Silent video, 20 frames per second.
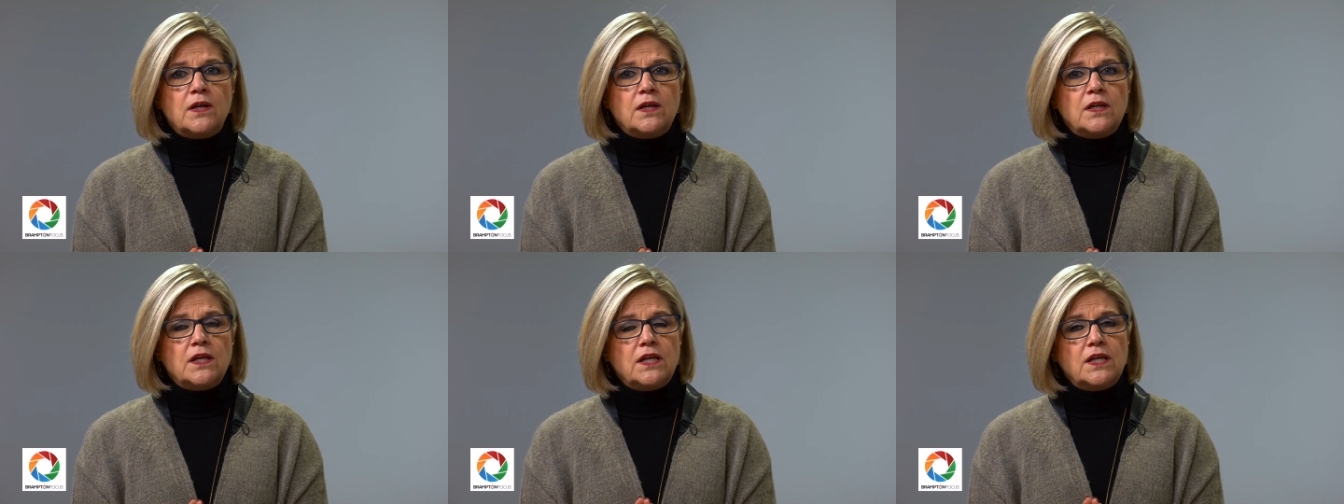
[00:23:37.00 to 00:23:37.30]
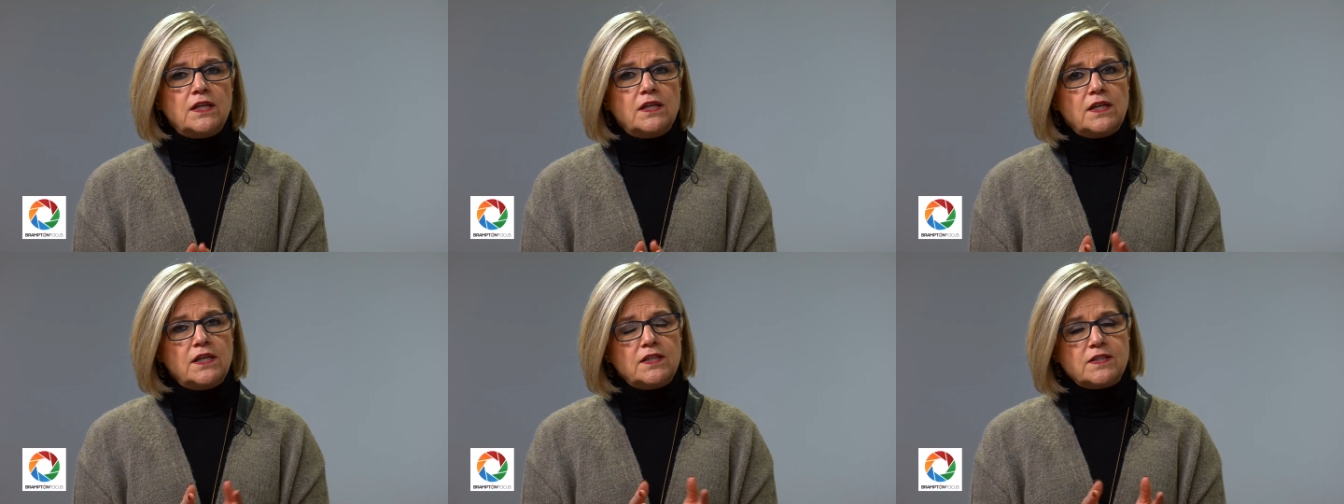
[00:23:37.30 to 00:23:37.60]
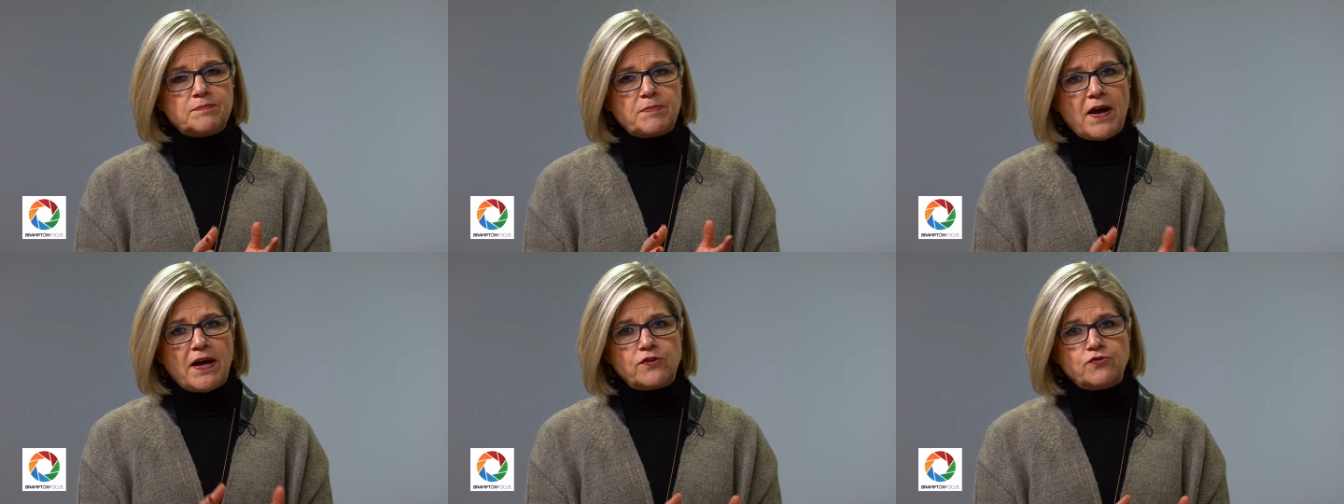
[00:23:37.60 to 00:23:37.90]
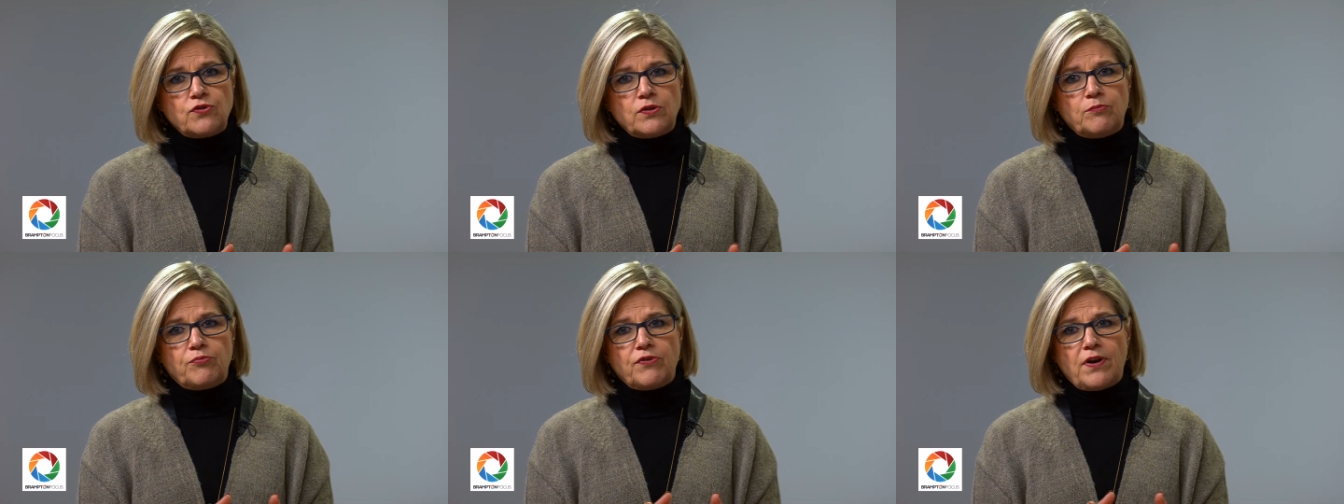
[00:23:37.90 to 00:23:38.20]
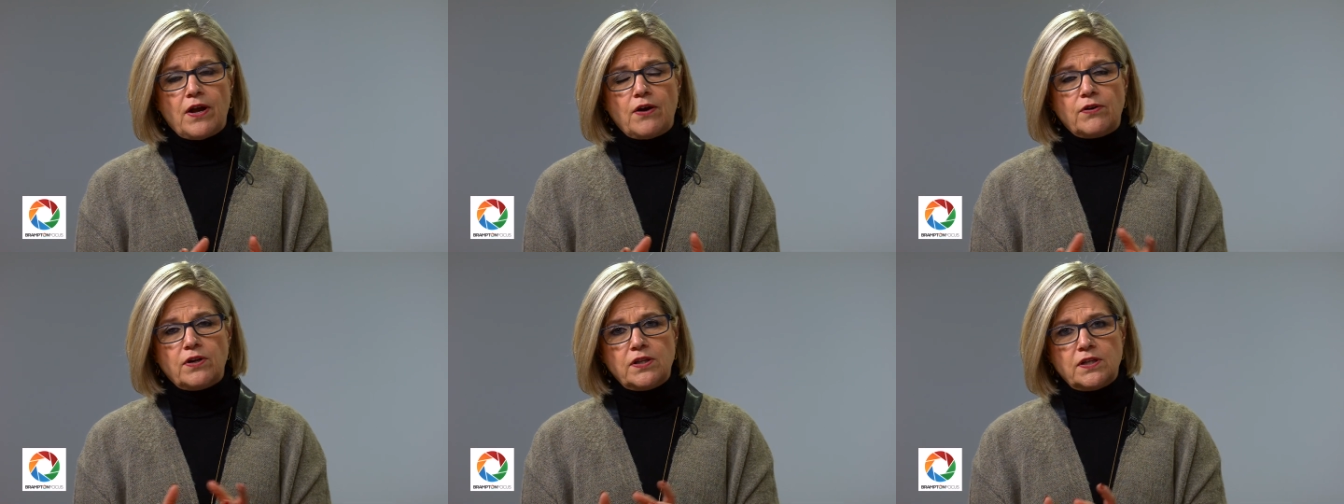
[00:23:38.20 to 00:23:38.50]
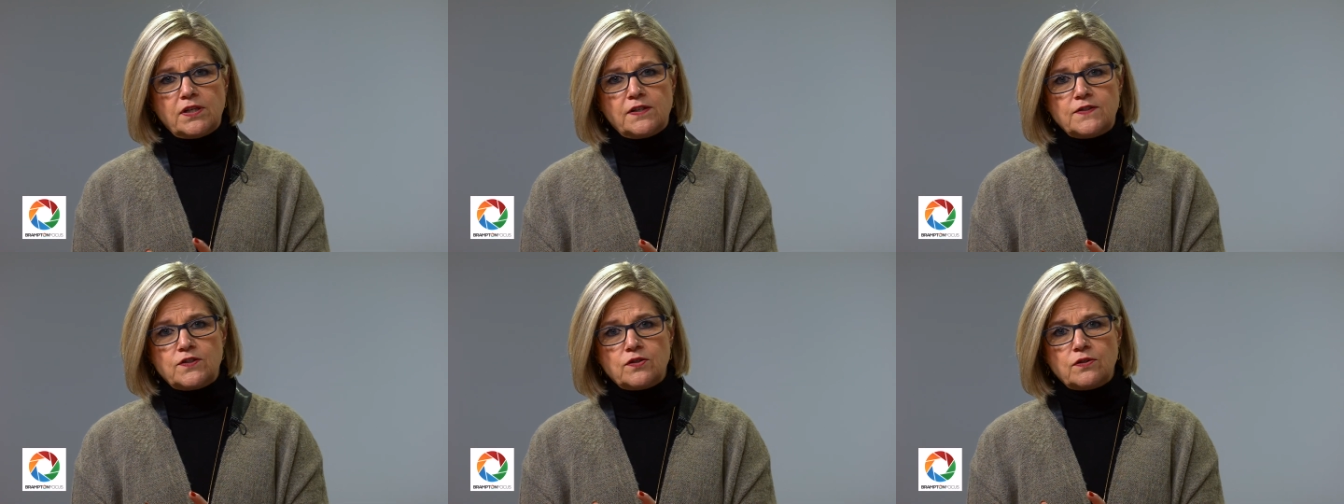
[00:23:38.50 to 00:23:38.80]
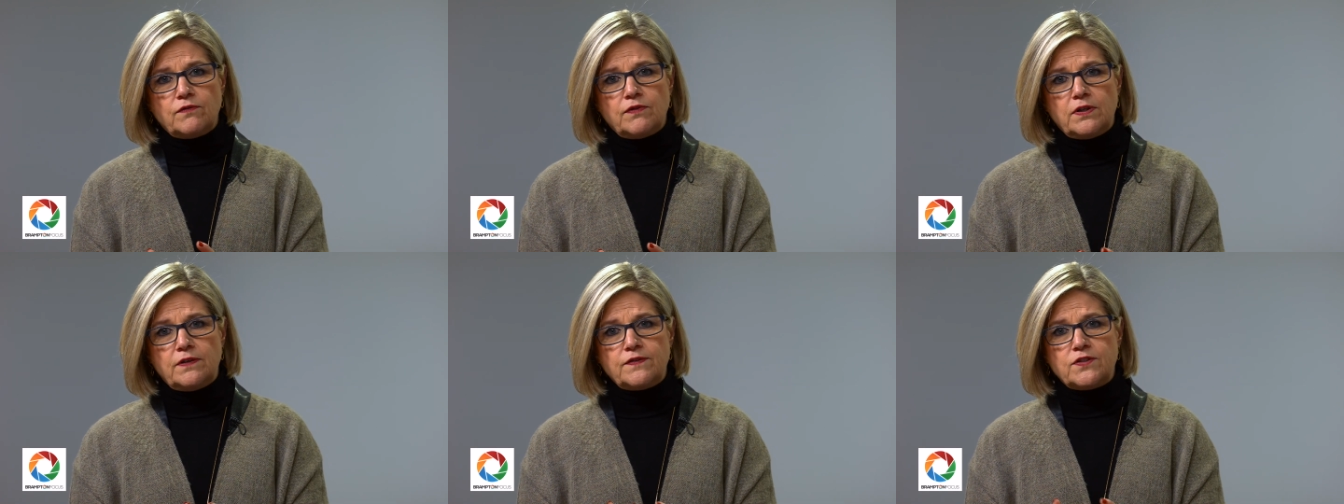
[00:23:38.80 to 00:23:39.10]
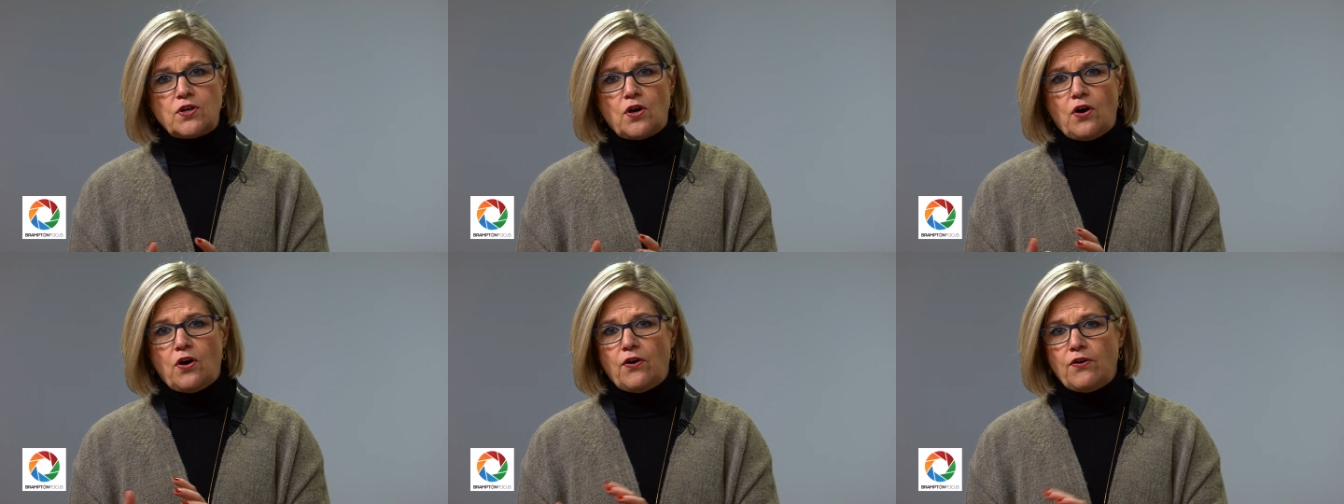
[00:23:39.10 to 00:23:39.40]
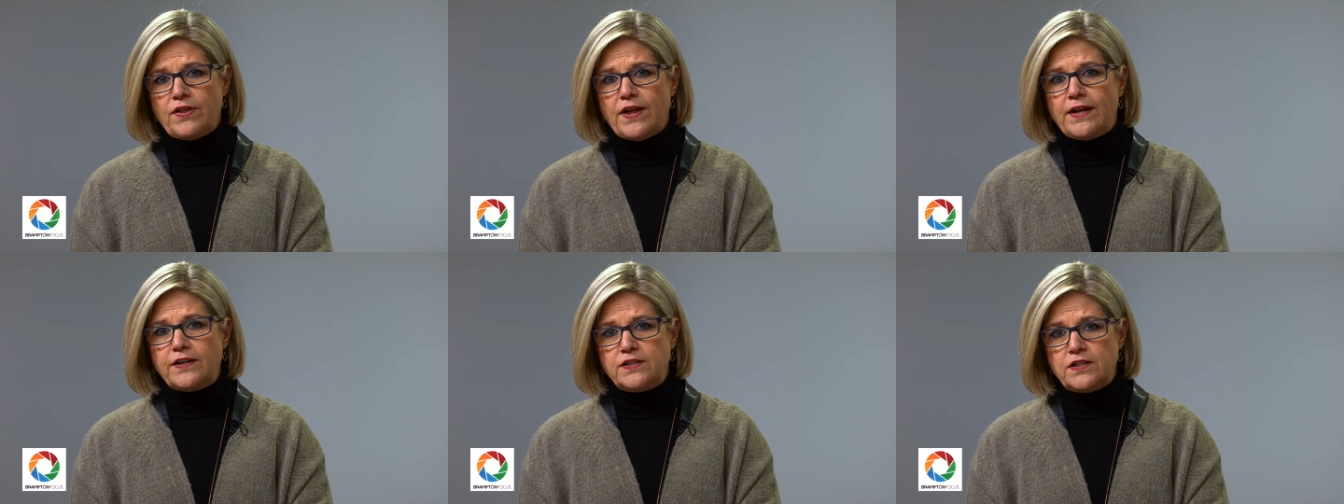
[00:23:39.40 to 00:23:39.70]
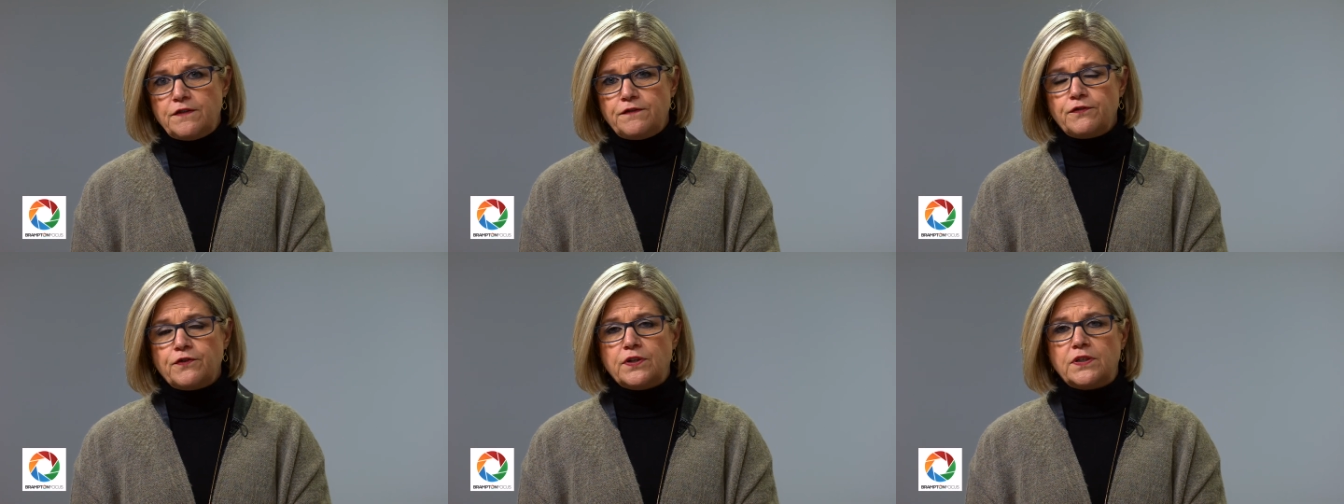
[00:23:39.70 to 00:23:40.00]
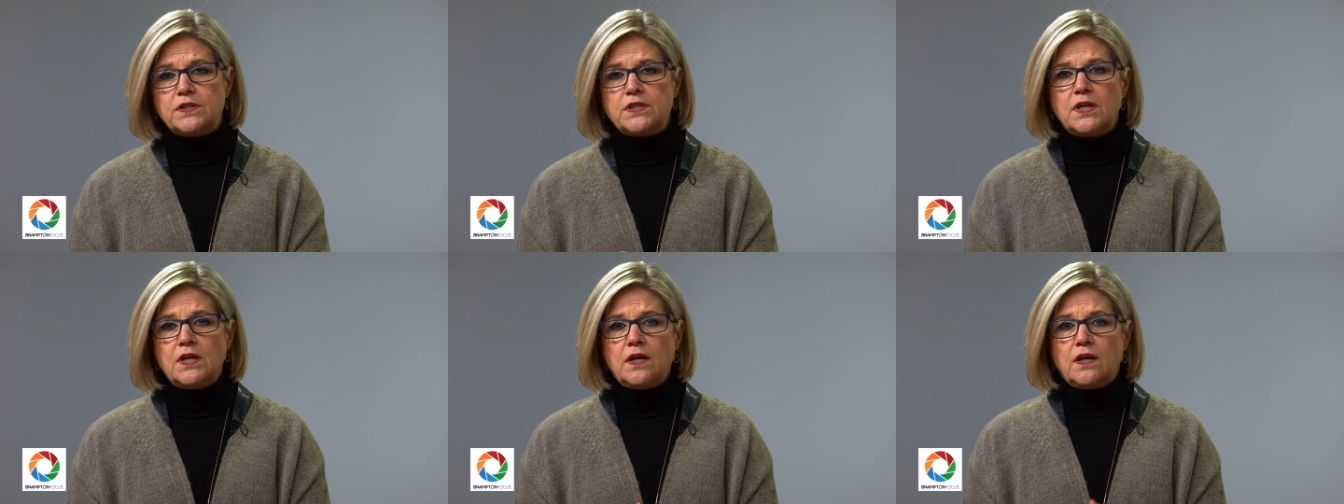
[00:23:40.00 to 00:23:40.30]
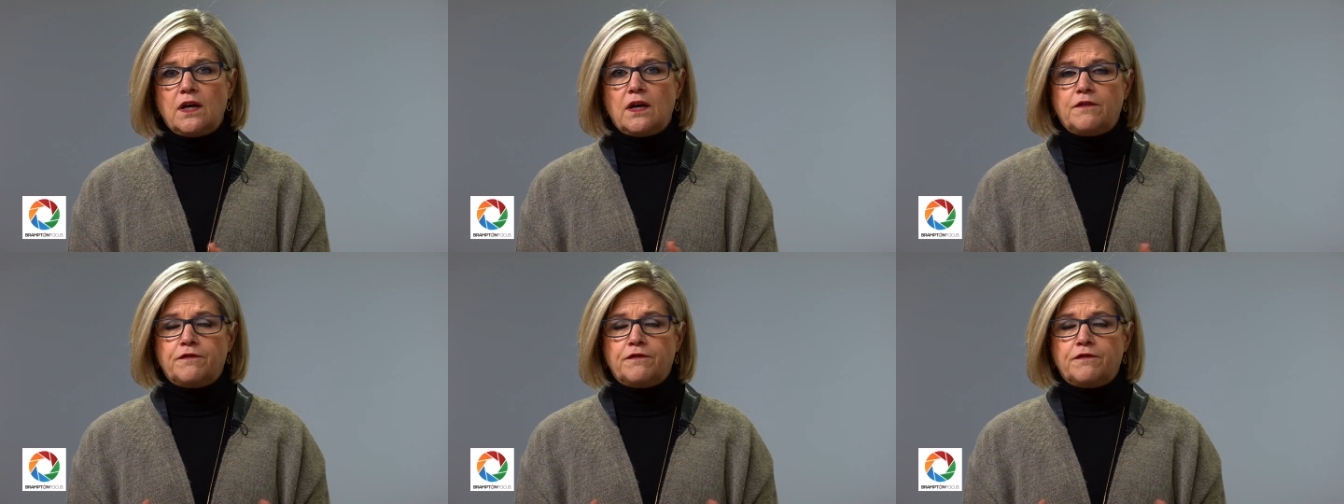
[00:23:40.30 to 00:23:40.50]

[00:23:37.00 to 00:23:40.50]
is Patrick Brown and the Conservatives all that different uh,